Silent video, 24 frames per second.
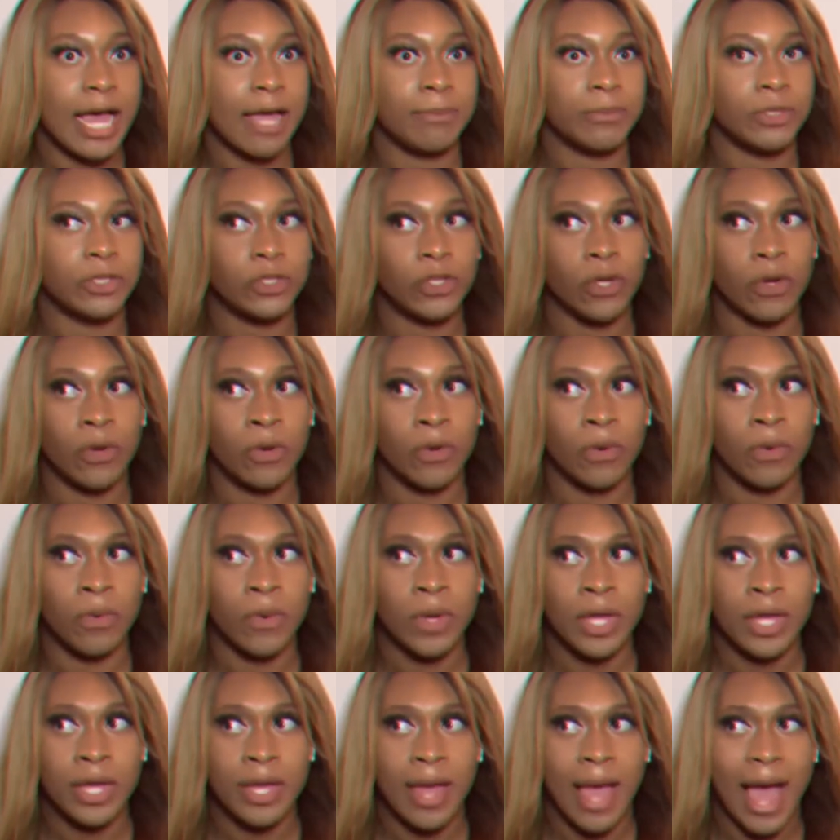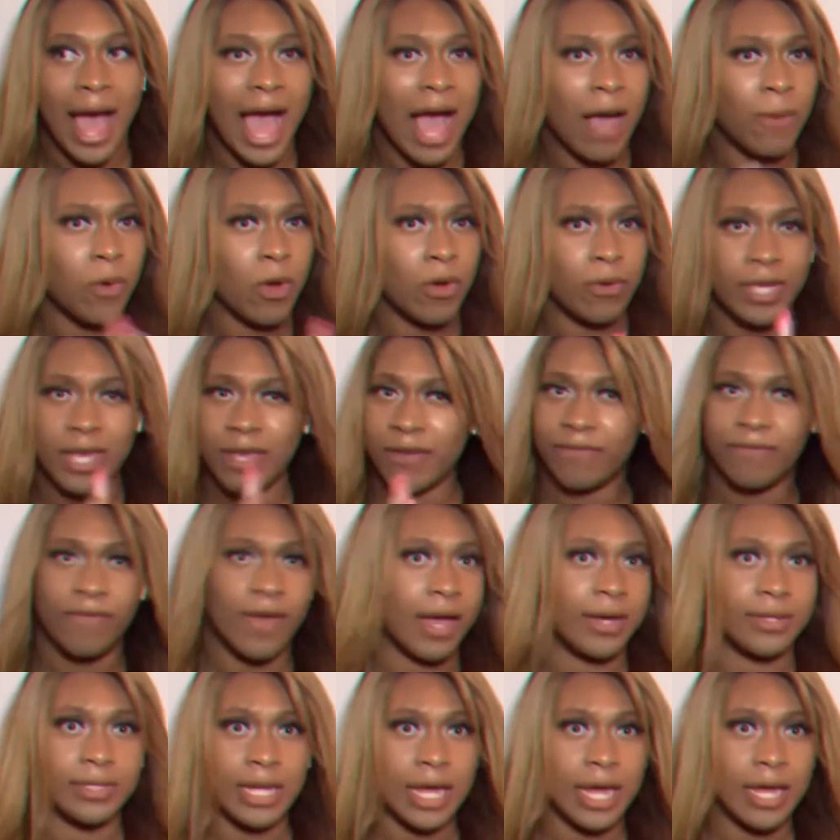so I won't get
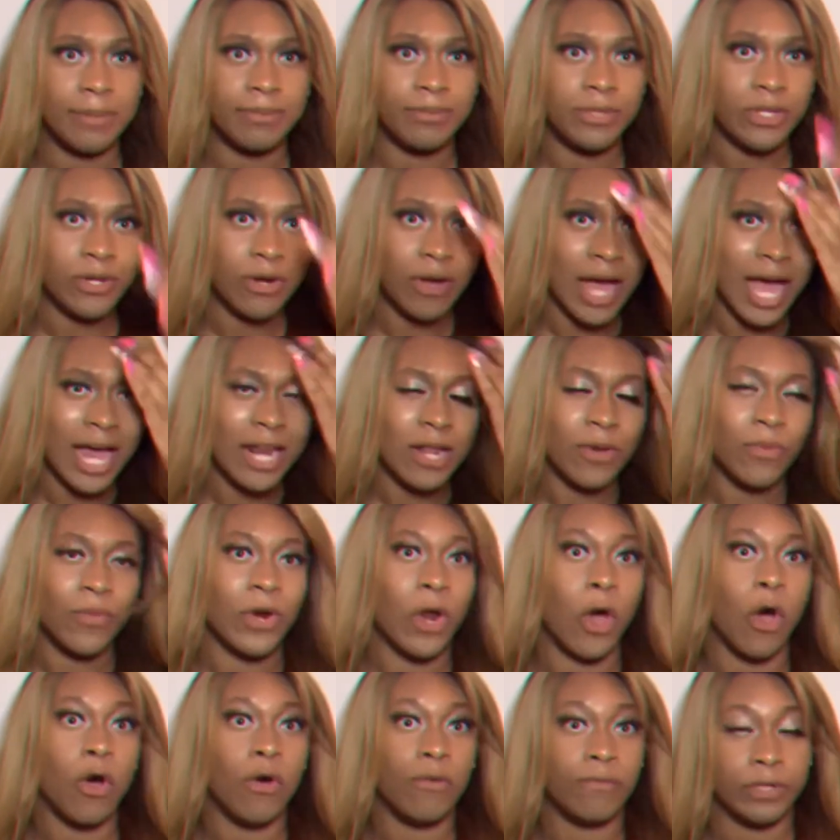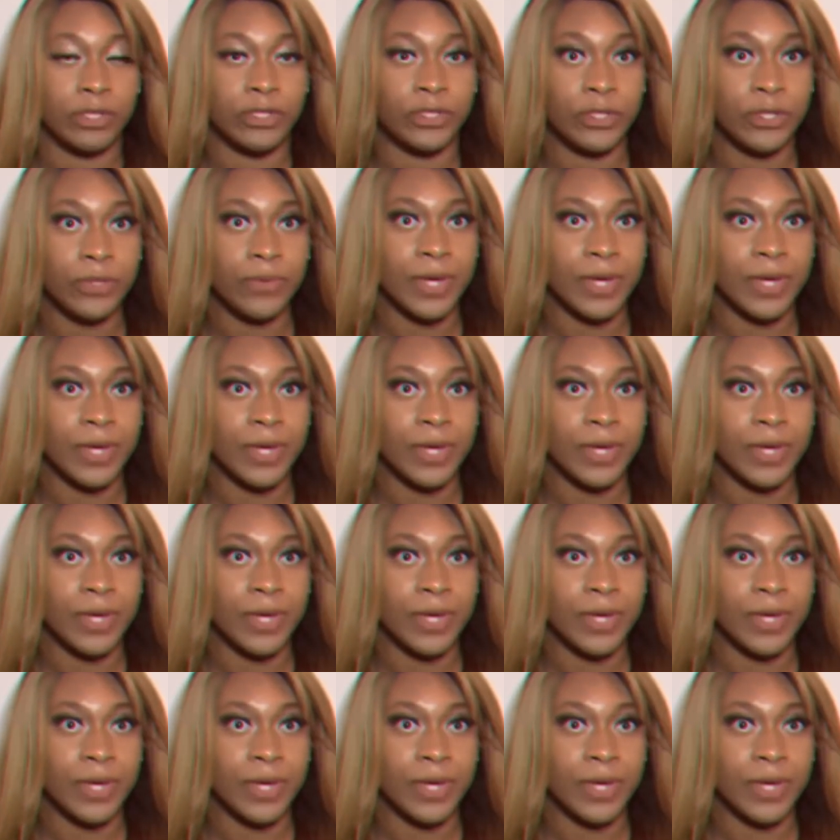fucked up. You know, I didn't want to overdo it.